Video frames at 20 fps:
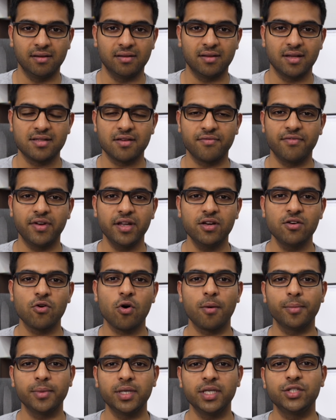That's a very
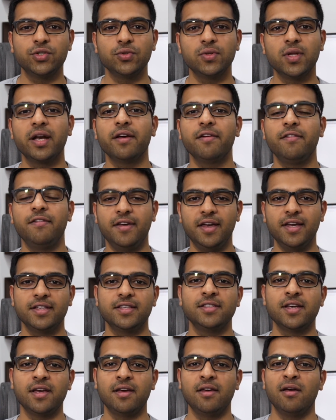common issue that I
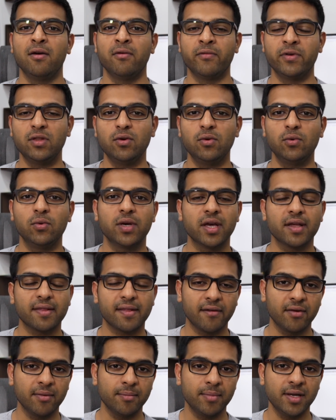faced with the Nokia
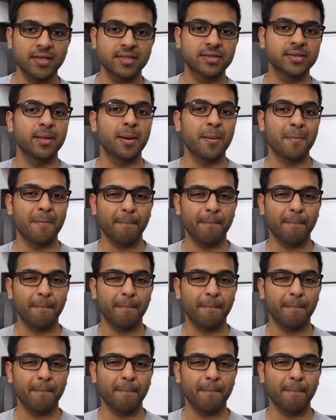7 Plus,